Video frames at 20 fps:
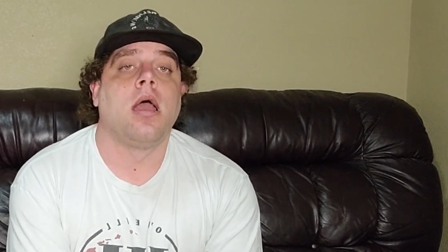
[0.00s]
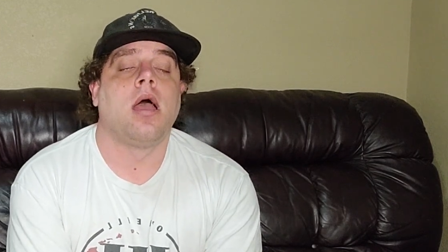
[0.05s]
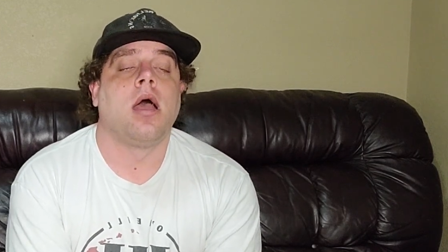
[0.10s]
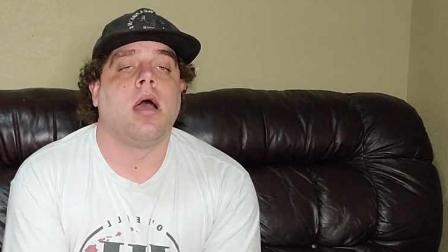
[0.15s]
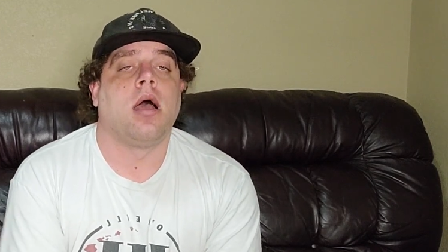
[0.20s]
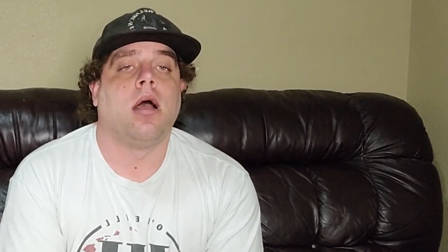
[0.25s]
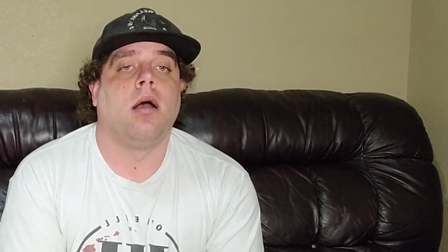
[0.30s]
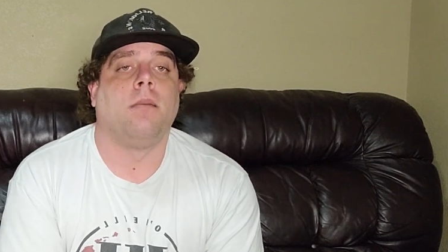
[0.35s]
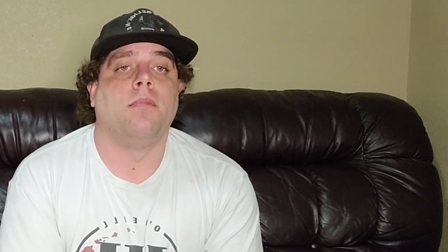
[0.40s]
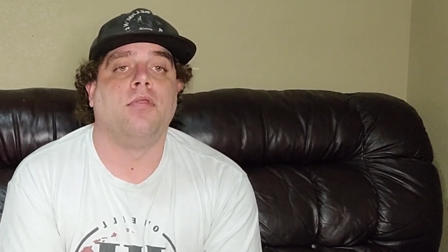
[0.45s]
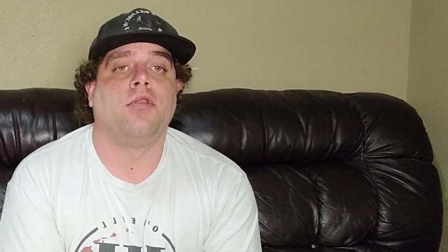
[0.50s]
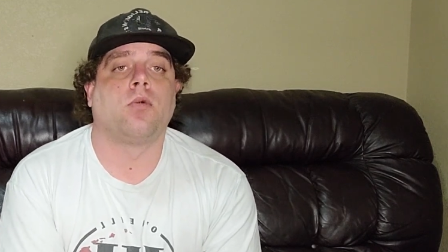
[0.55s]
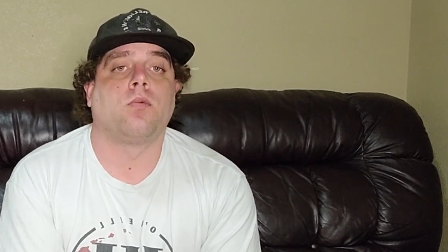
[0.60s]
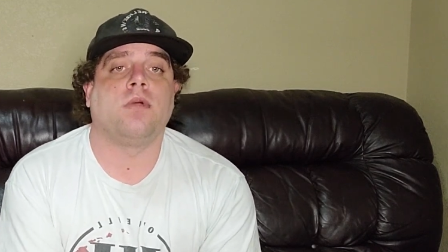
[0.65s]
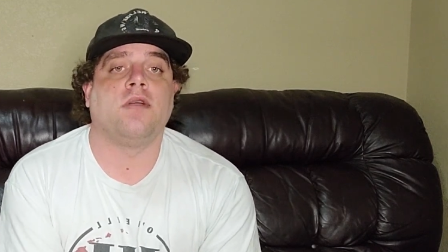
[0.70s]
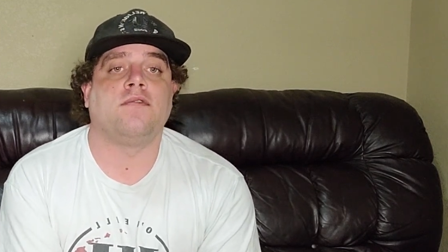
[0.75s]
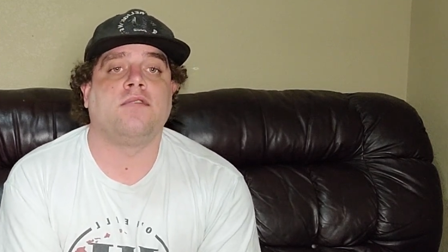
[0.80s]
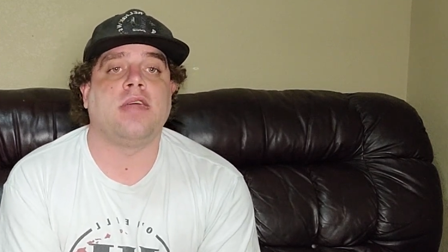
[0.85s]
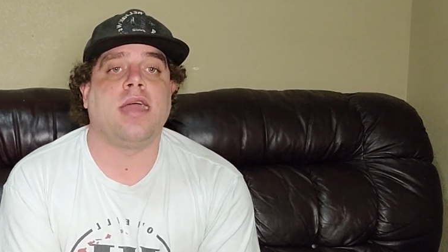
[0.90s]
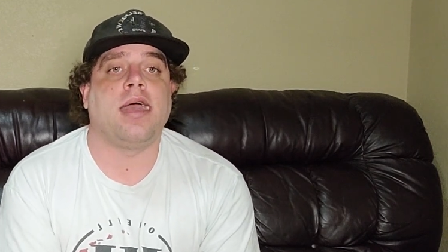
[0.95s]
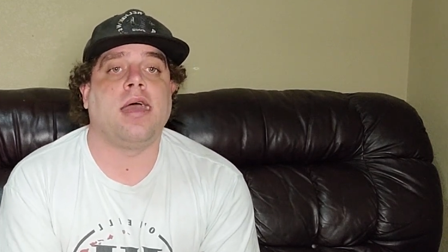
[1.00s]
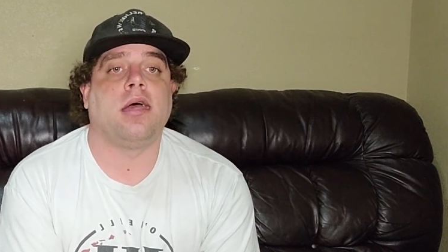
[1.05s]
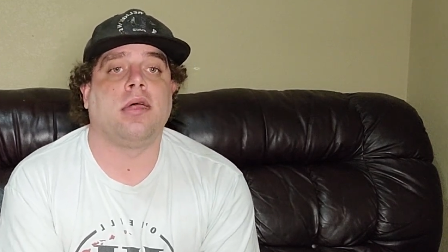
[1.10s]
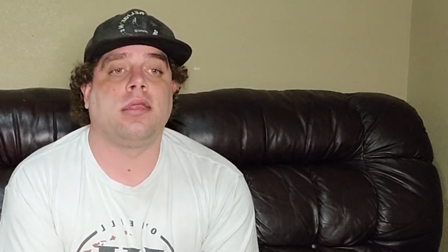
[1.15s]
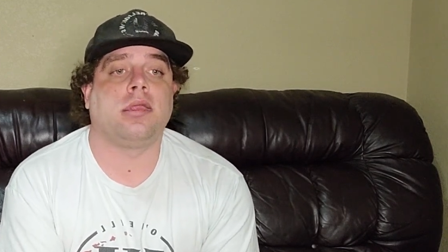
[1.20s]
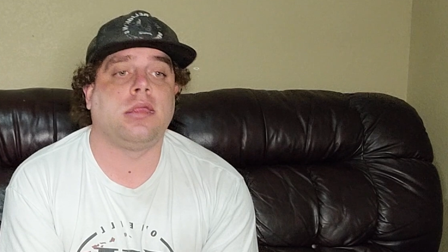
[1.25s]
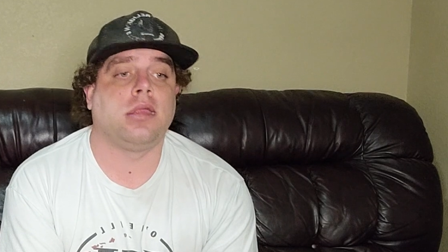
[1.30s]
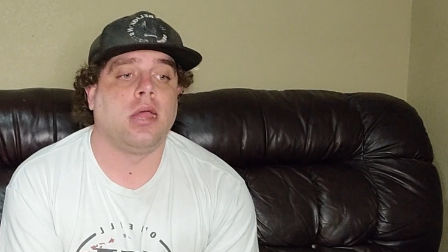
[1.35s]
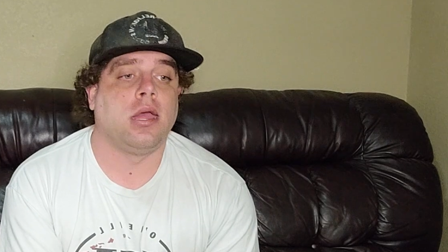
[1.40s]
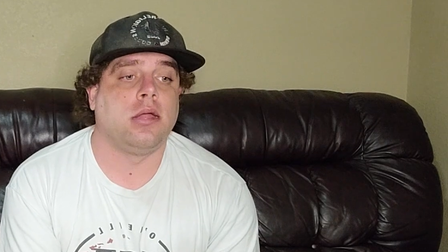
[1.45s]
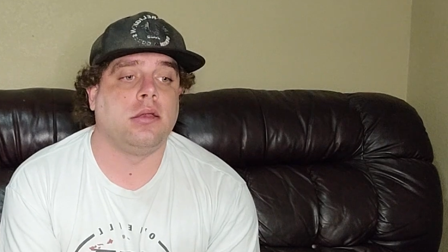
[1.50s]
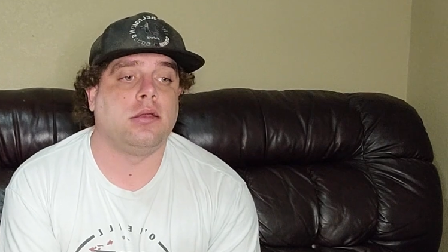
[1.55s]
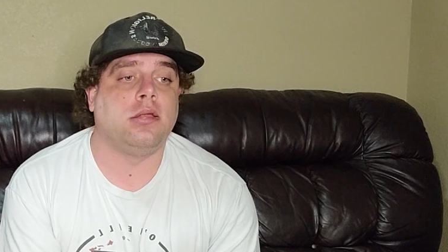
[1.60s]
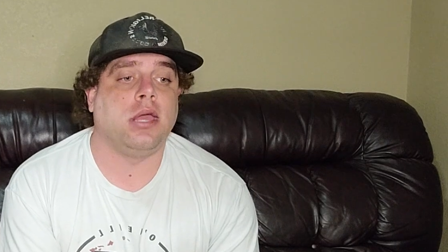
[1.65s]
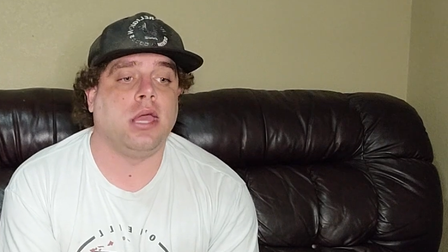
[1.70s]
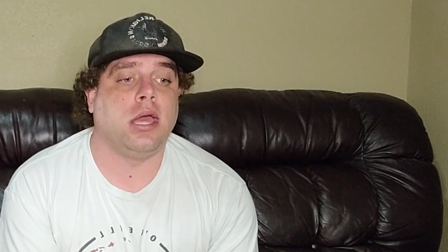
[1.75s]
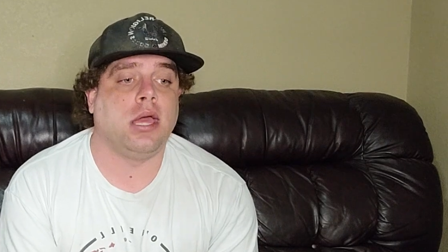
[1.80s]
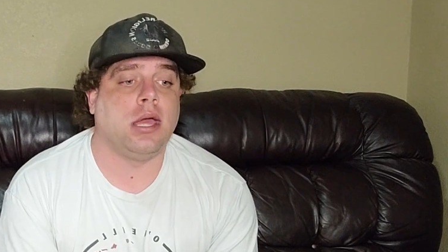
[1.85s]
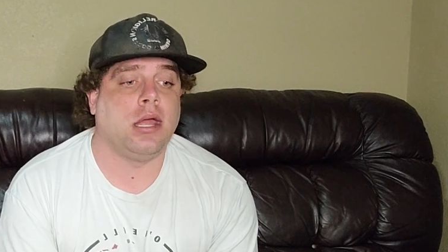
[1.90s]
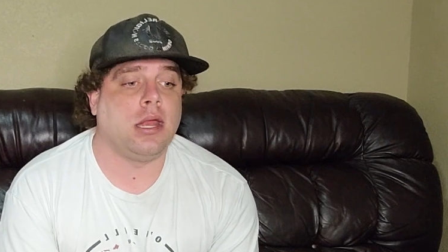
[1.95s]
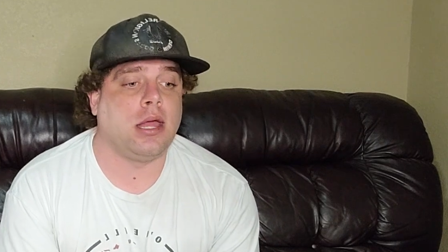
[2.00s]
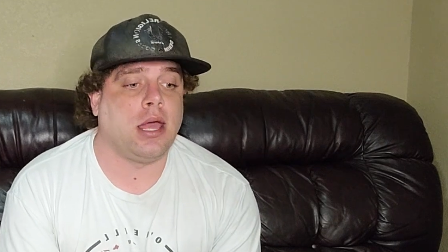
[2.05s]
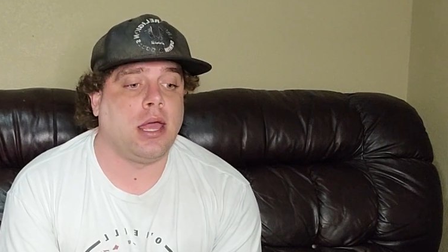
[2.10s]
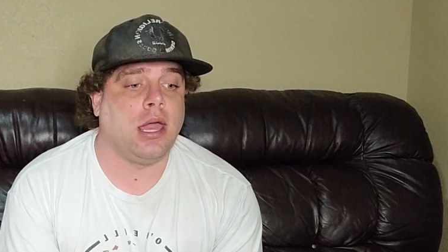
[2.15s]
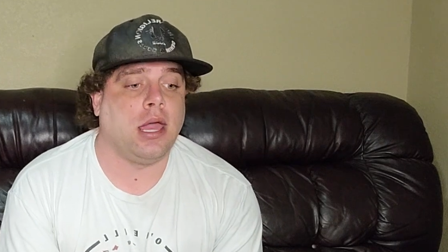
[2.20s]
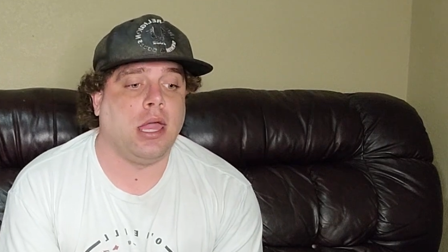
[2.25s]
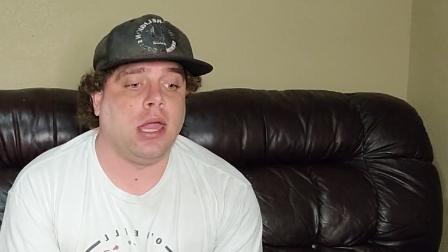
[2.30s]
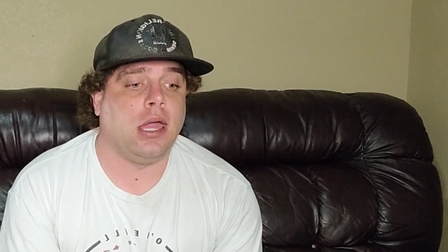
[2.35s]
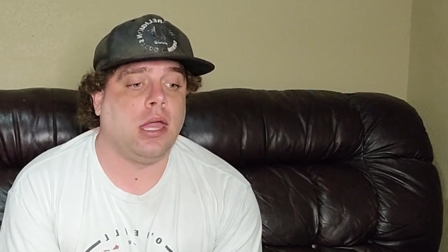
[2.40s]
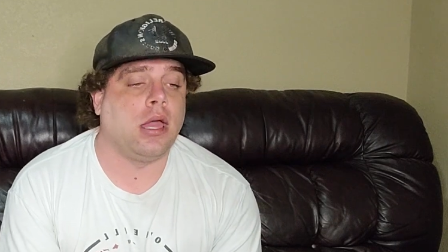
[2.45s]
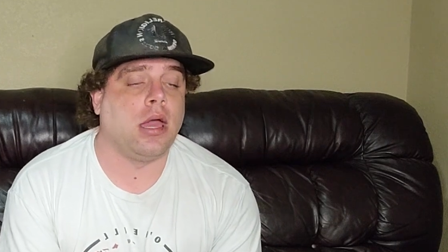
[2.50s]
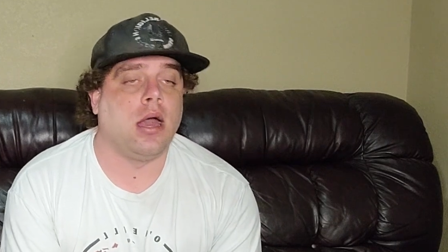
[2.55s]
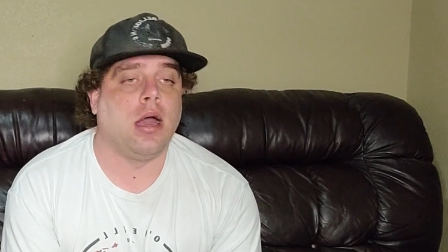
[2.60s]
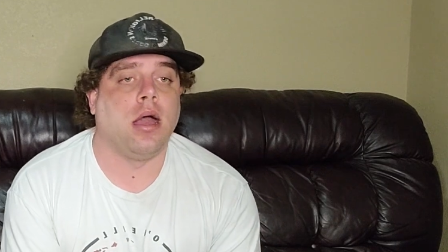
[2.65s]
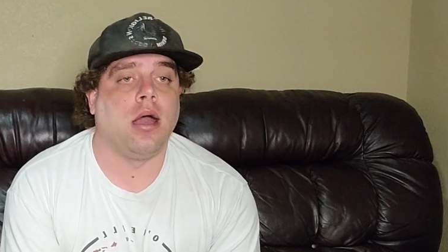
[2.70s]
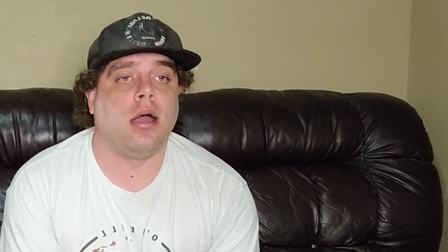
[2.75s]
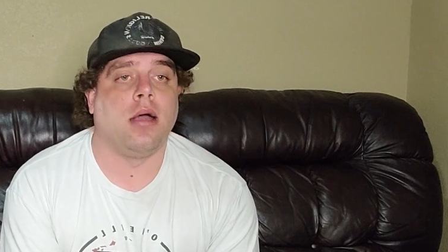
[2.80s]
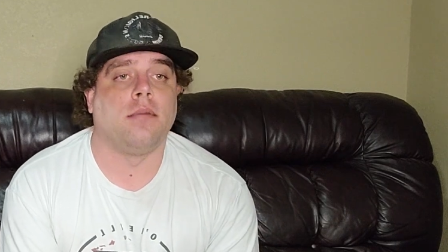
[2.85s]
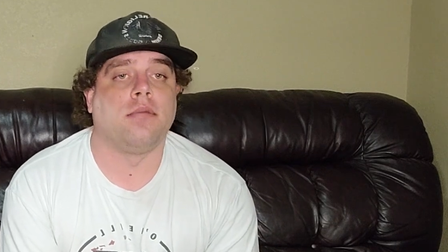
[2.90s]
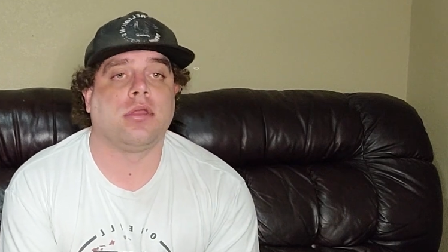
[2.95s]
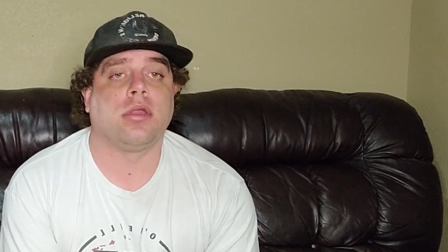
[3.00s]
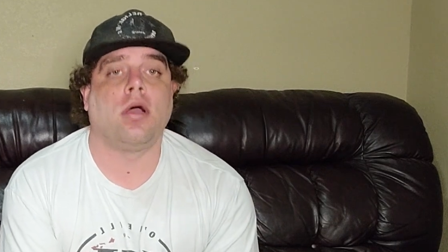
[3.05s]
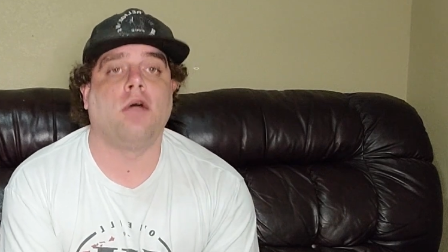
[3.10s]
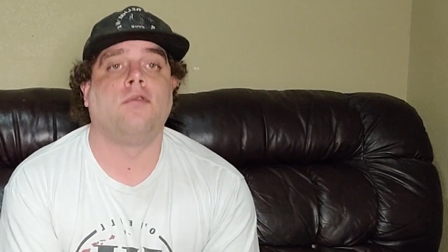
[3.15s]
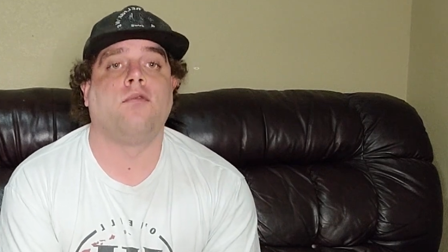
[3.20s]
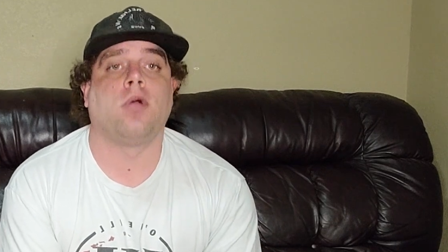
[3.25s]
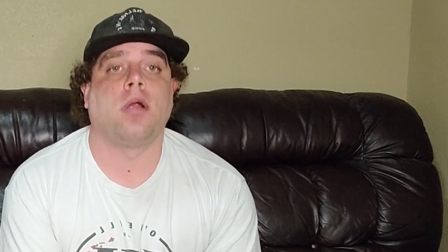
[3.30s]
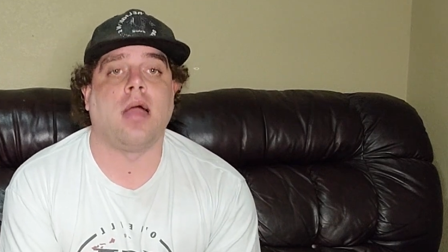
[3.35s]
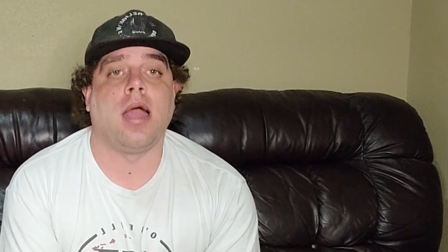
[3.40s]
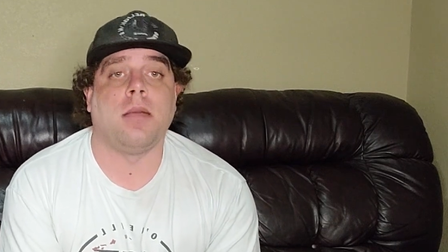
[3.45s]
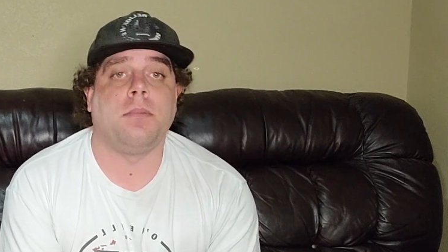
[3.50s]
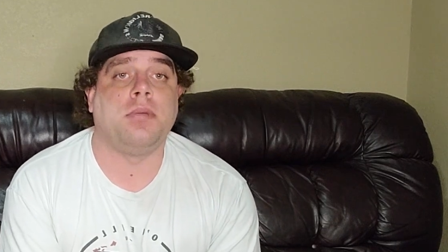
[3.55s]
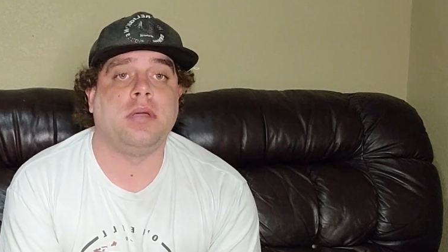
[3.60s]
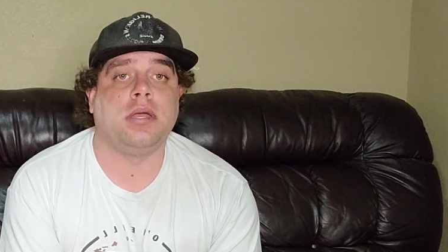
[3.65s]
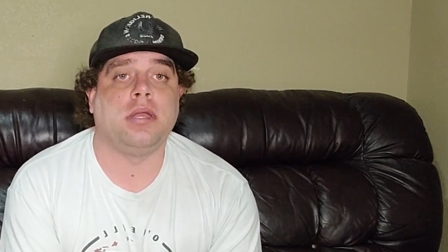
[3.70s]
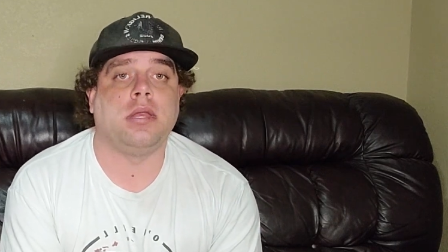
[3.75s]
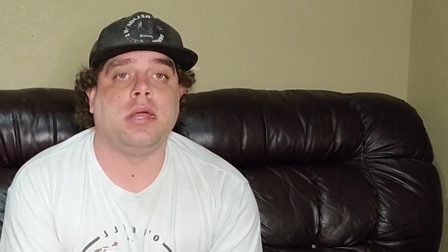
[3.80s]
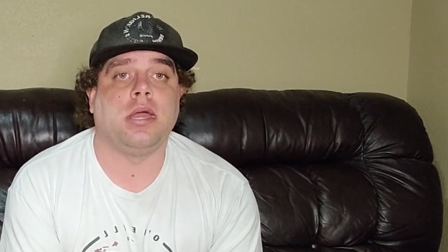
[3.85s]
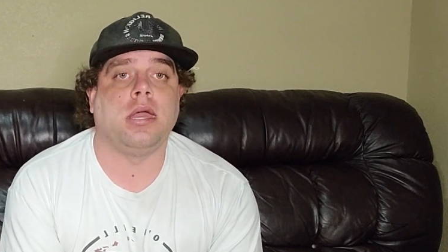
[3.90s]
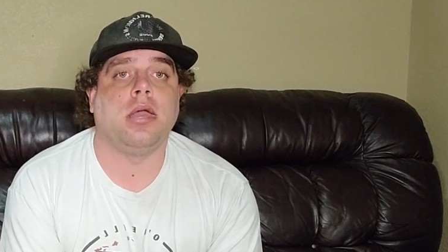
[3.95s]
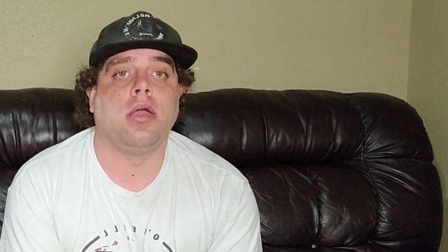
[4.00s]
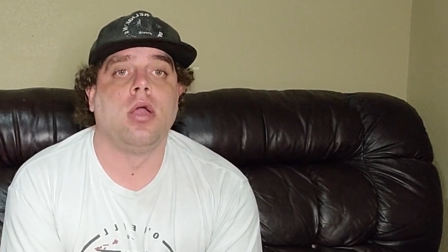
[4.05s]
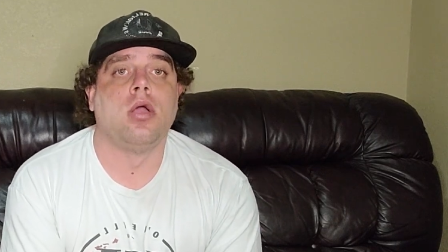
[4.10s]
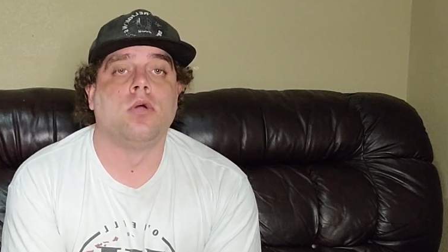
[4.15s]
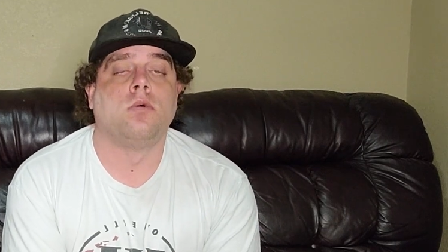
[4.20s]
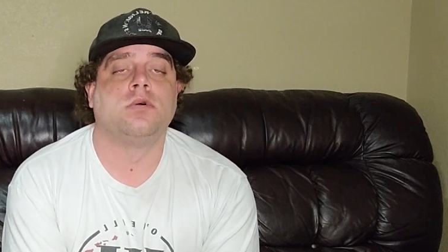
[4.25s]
The Rift S did a software IPD,